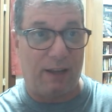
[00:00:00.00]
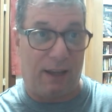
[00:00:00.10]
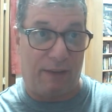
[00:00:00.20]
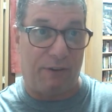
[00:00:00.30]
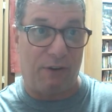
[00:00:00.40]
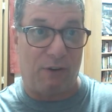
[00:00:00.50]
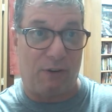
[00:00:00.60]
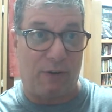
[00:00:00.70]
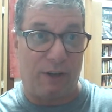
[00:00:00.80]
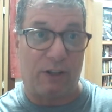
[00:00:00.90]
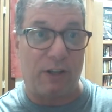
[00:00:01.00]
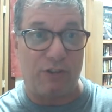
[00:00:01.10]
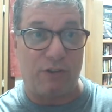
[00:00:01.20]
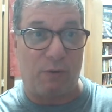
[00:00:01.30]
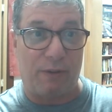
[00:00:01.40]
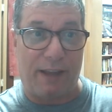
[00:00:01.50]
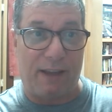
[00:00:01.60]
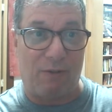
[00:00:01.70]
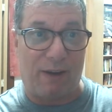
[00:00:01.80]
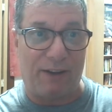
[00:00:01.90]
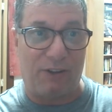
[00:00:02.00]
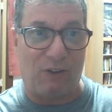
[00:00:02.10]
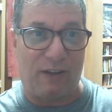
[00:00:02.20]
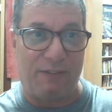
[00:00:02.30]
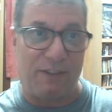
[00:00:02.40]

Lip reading: If you're in a country where they ride on the left and